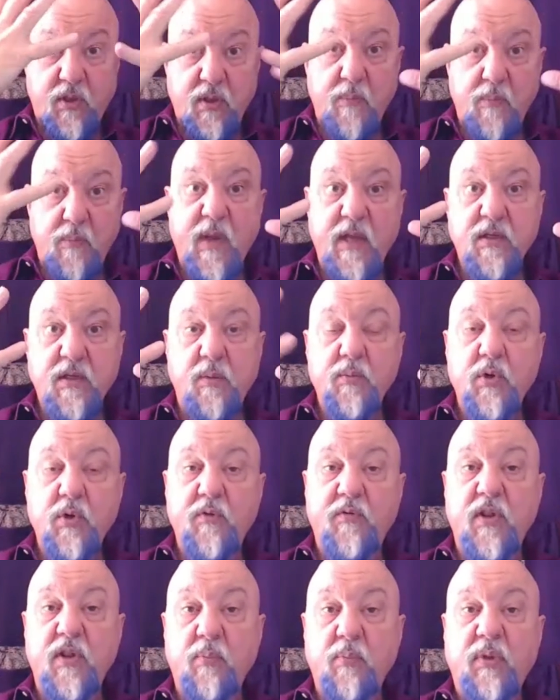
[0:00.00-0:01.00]
the mental
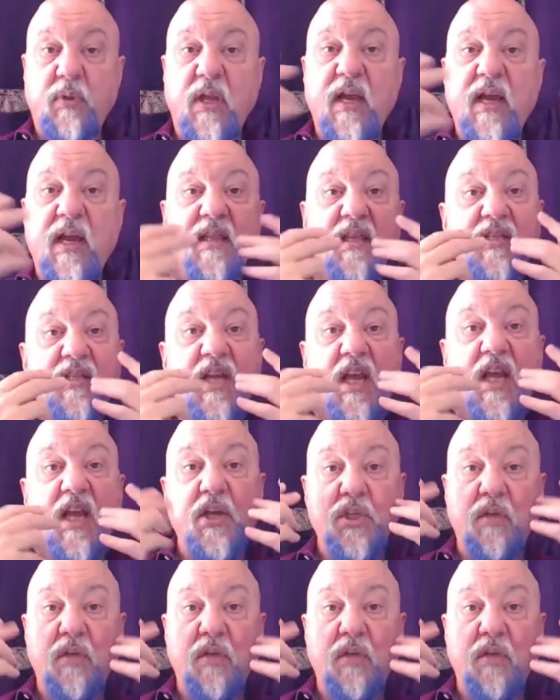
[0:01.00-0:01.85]
movie, the play, the taste,